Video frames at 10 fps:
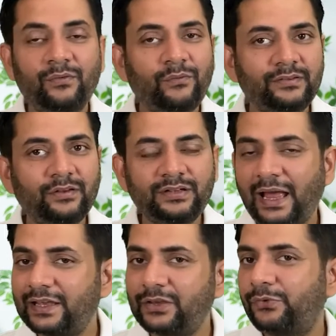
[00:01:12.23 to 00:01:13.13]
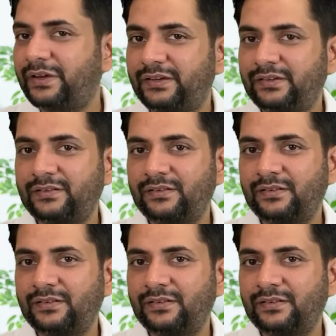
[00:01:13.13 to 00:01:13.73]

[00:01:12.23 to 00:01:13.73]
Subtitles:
was not accurate.